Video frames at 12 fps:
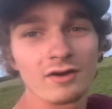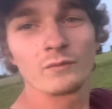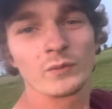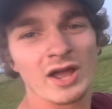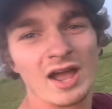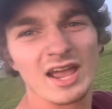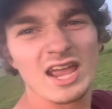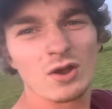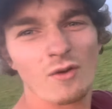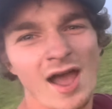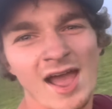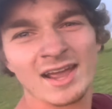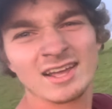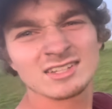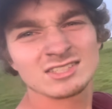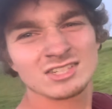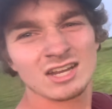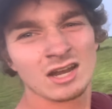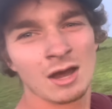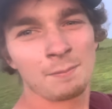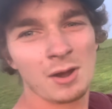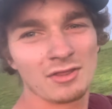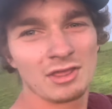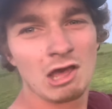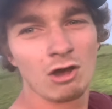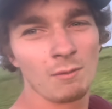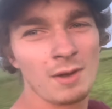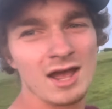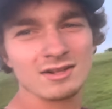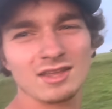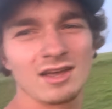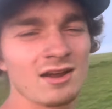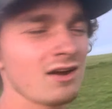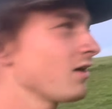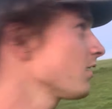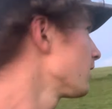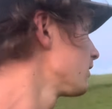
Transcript: We got 8 wagons sitting up on the hill back there,